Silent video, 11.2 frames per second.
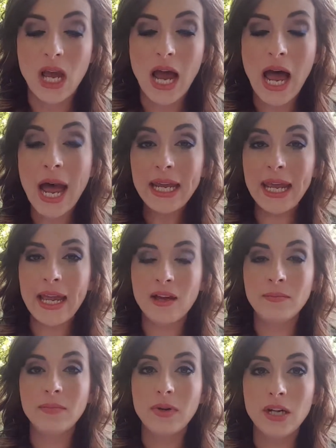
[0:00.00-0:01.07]
I
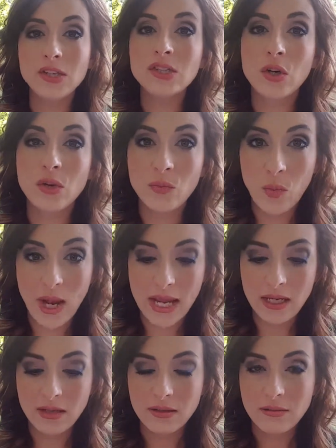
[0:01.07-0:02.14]
am a certain
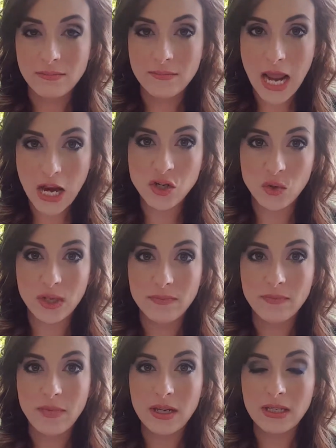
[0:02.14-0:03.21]
way naturally.
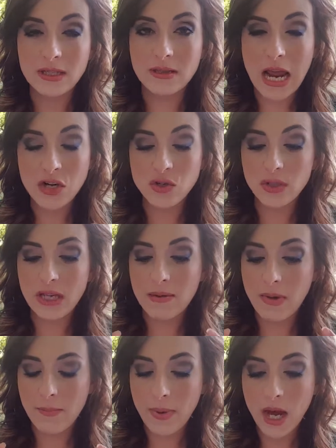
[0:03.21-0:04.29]
It's naturally in
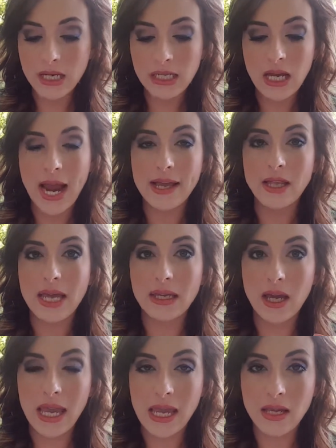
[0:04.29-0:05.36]
my body. I
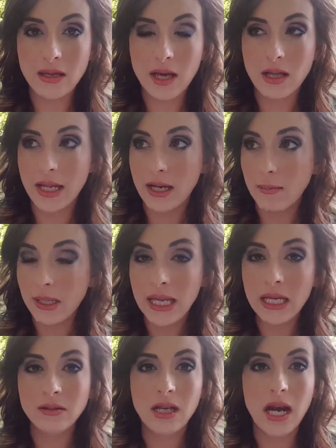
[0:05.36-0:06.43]
like a
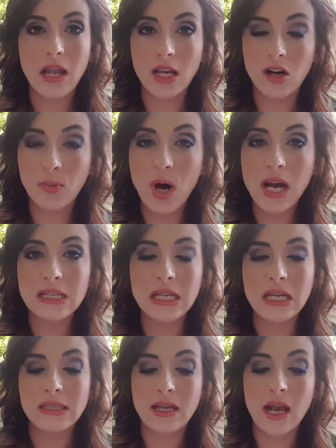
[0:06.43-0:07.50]
plan. I like a
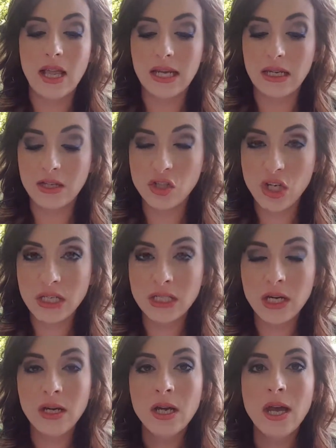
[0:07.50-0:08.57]
process. I like an
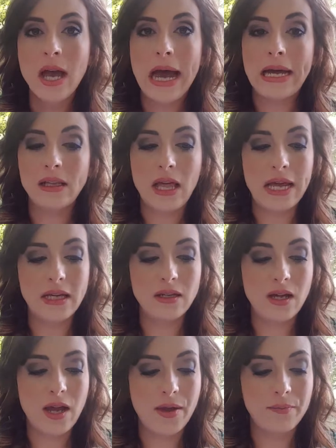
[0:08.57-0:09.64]
agenda. I
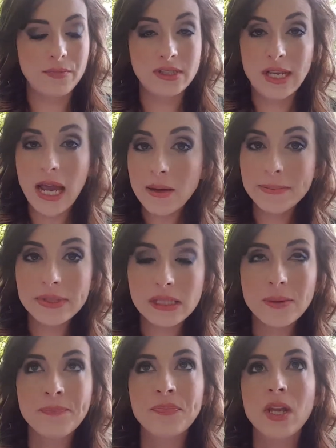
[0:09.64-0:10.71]
like
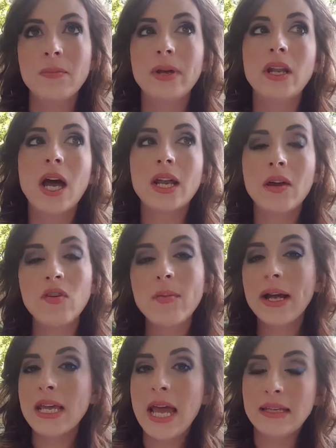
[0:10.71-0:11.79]
steps. But not
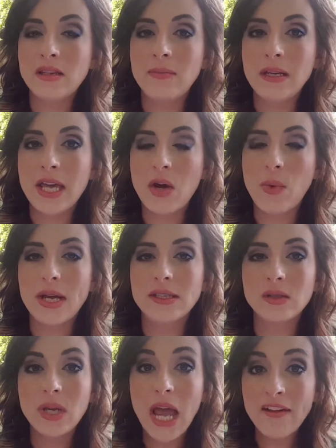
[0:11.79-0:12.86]
everybody has to be that way.
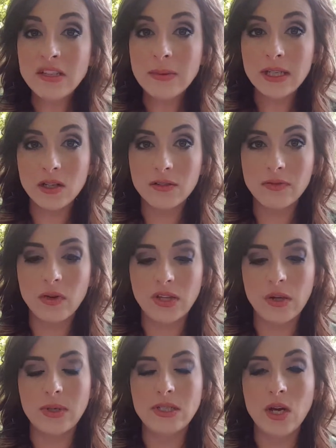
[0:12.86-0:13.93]
So we have to be careful
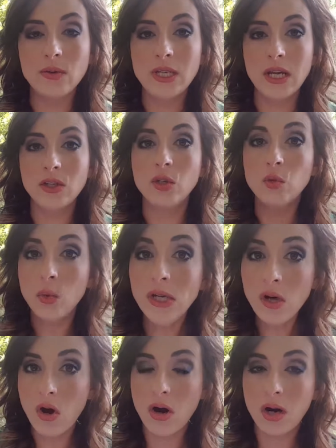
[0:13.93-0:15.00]
that we don't take who
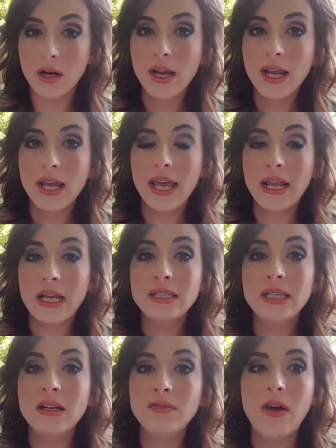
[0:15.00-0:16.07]
we are and
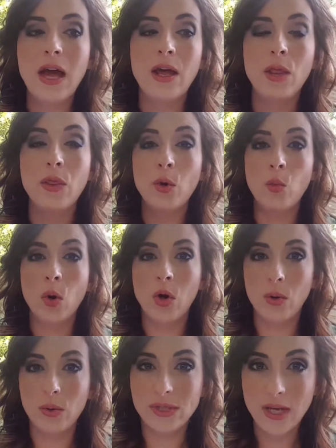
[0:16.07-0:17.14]
identify the
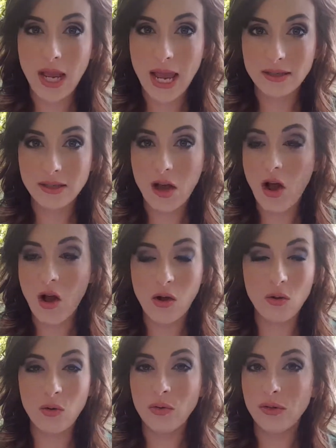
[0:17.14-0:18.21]
world as
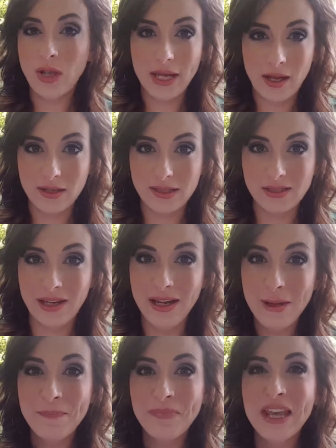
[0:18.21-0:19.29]
all like us.
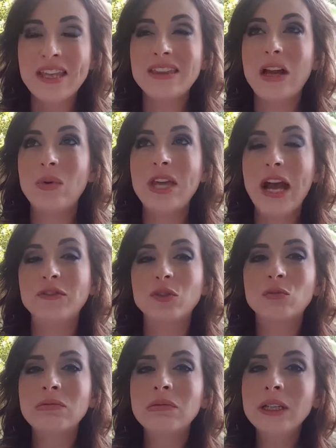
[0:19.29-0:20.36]
That we have
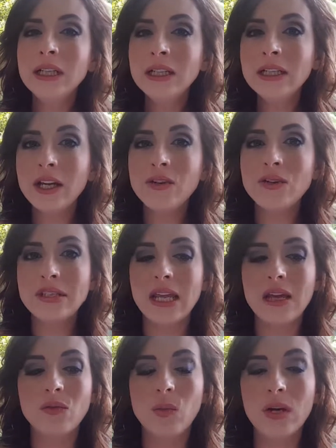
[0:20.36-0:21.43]
to really
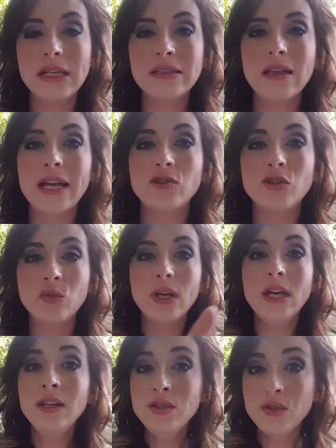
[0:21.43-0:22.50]
understand what it's like to
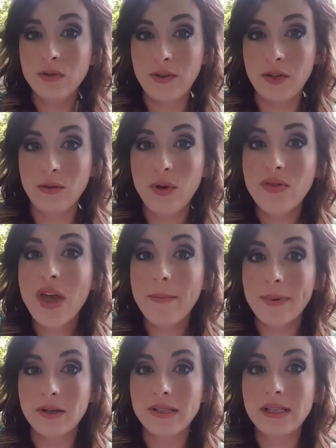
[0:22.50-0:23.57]
interview that
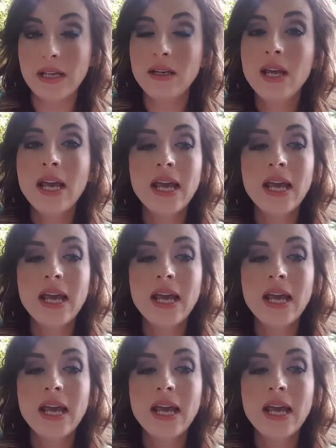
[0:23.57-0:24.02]
person